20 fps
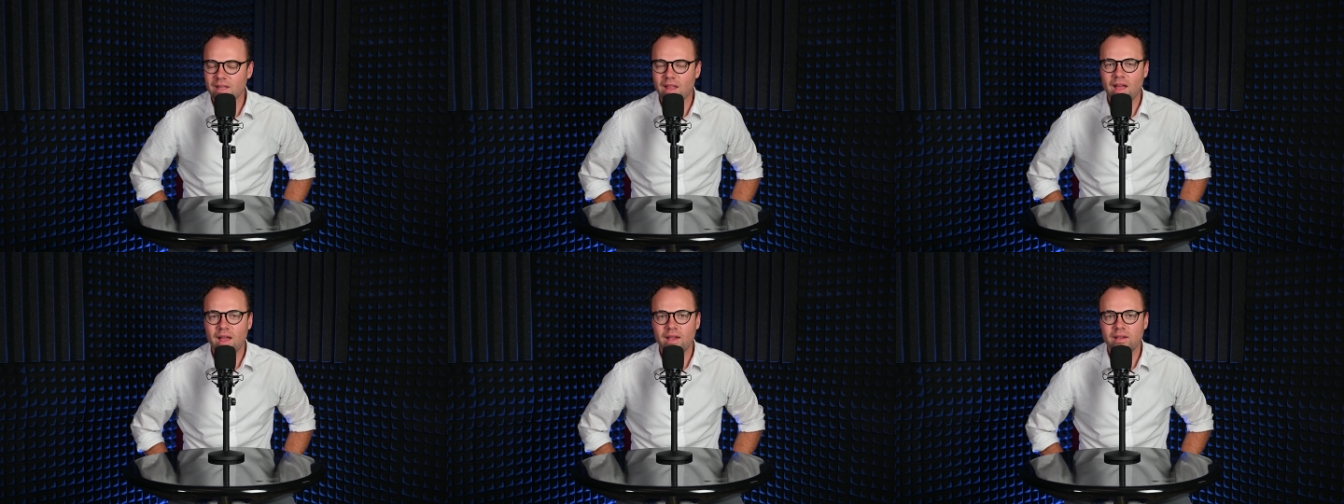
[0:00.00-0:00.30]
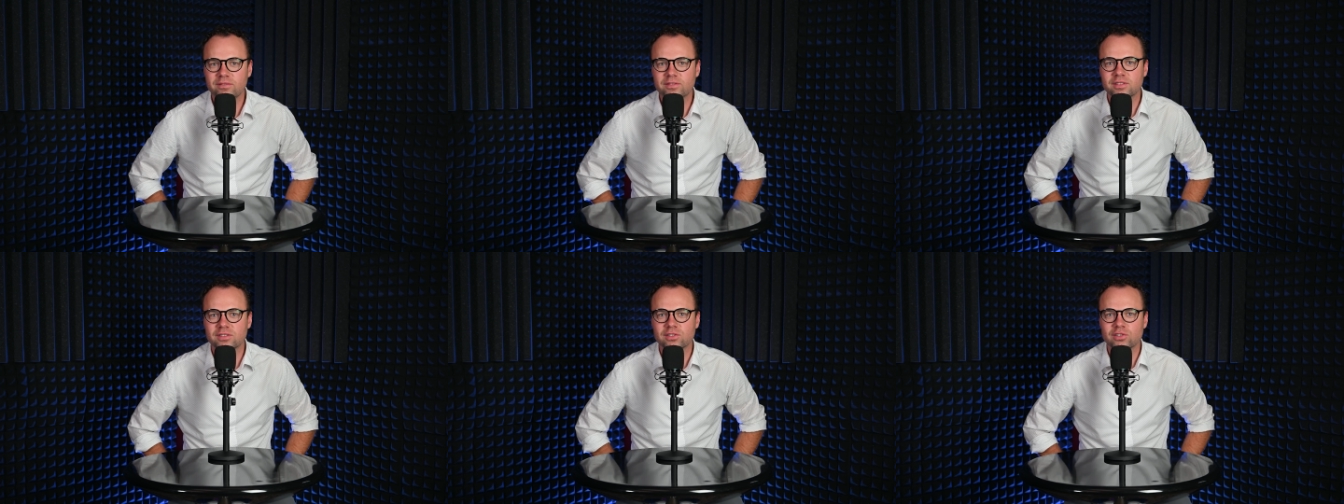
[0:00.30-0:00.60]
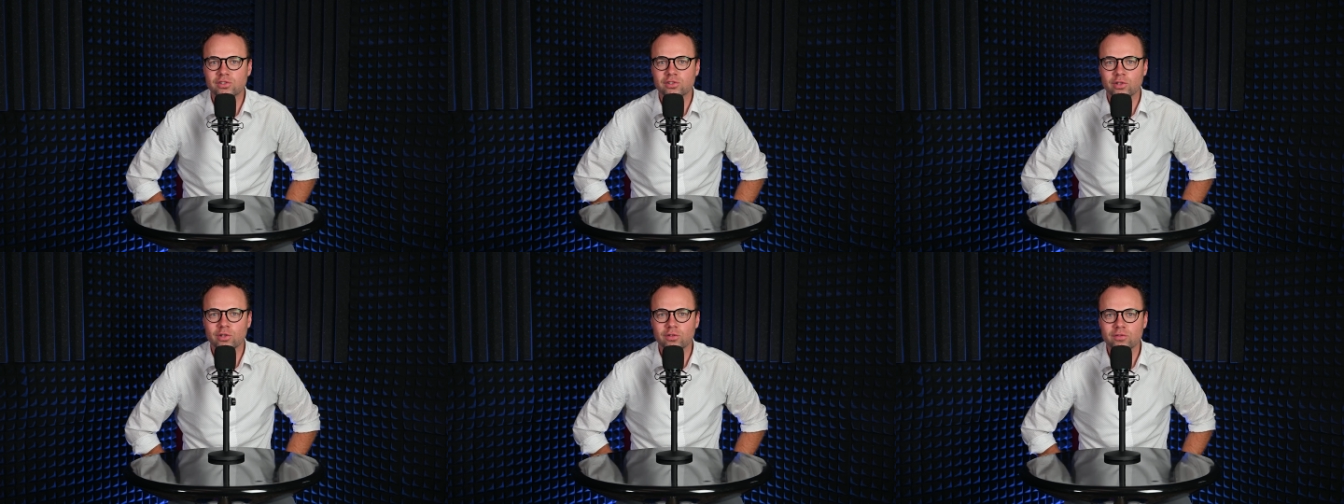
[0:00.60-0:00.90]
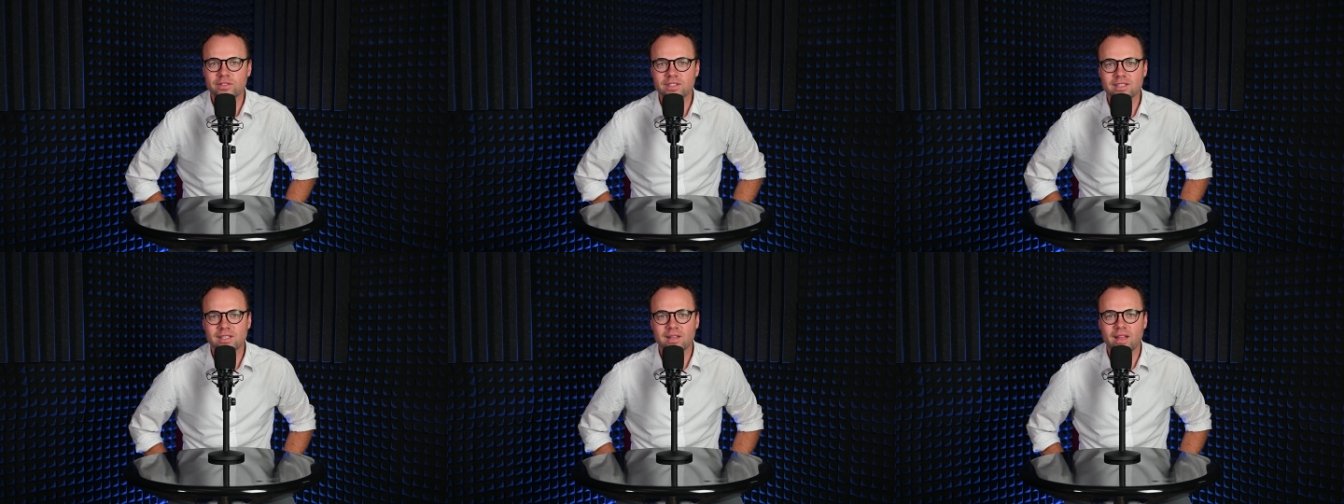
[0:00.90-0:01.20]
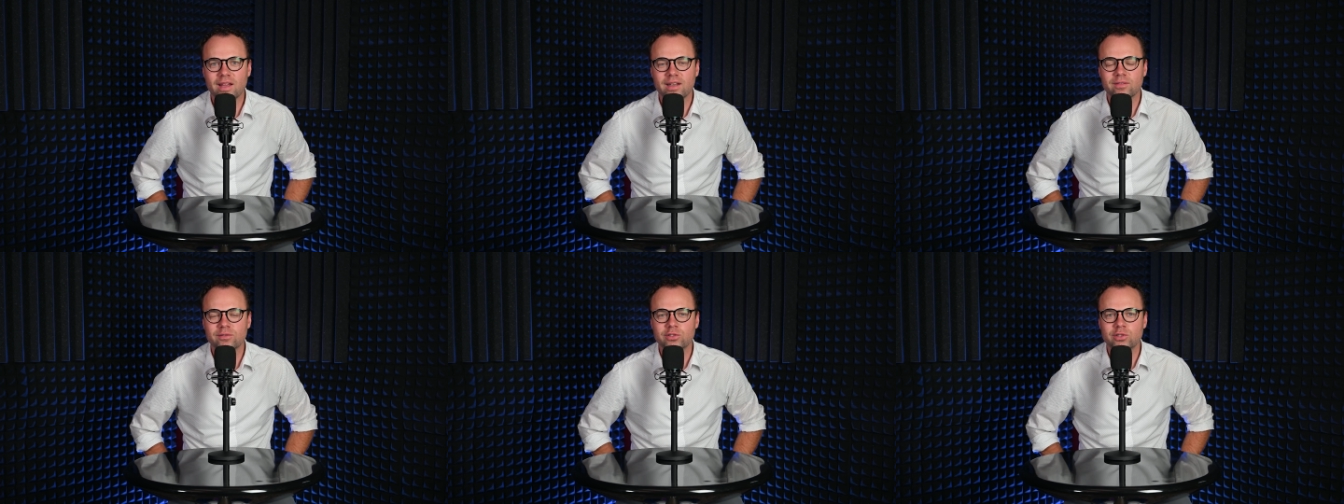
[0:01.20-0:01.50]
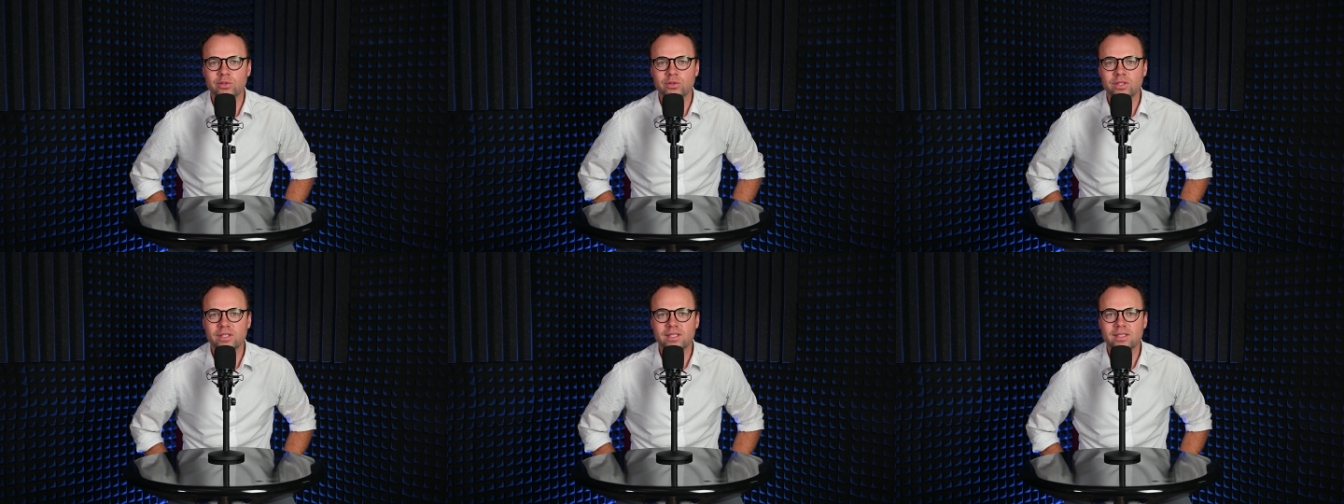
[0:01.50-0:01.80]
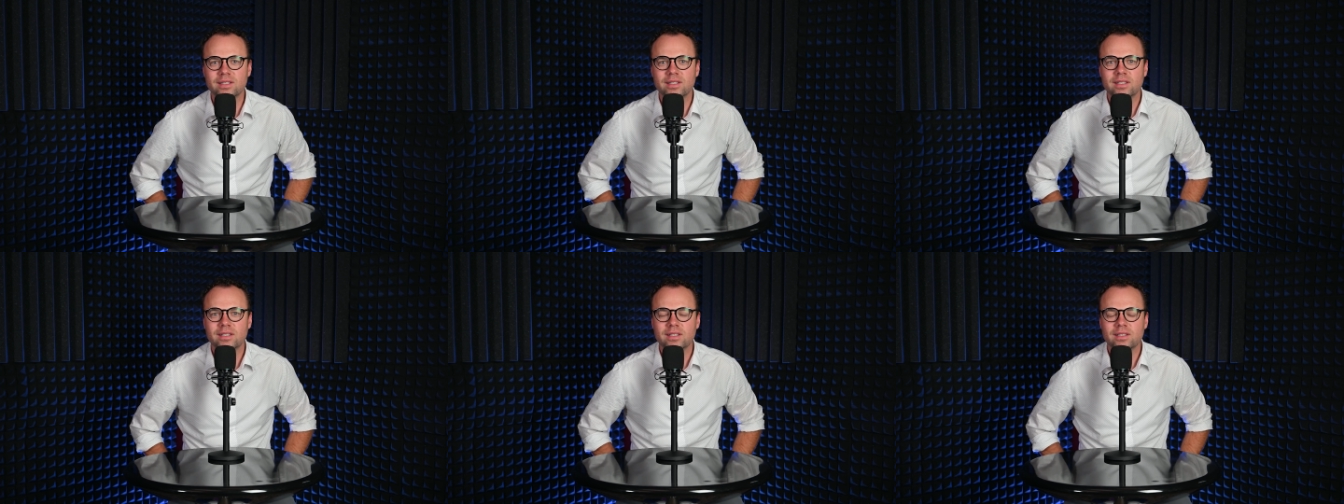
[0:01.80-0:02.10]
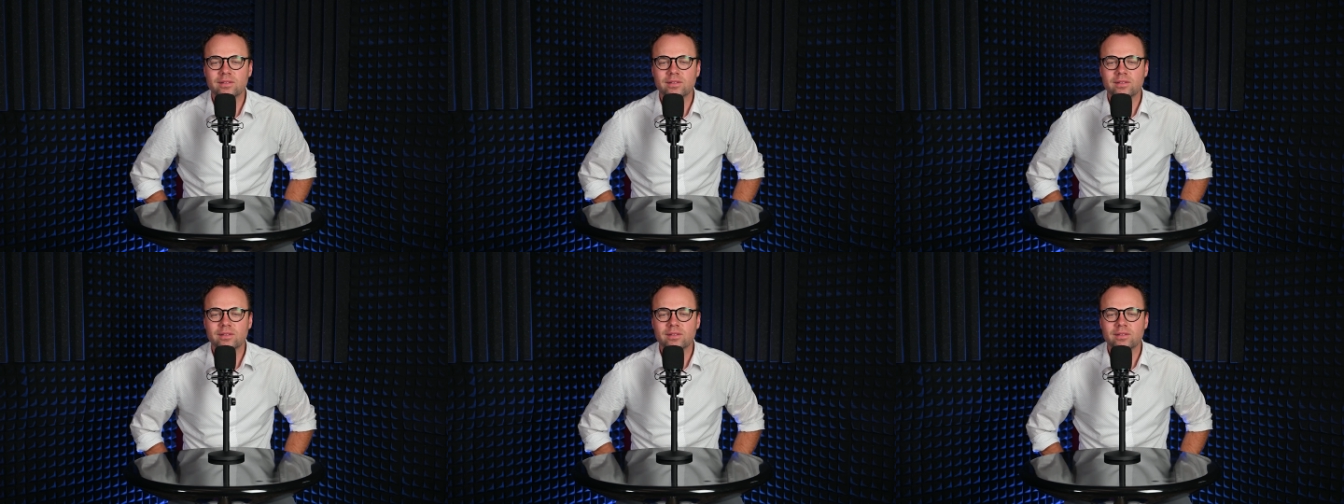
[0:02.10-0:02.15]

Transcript: lives and served in the line of duty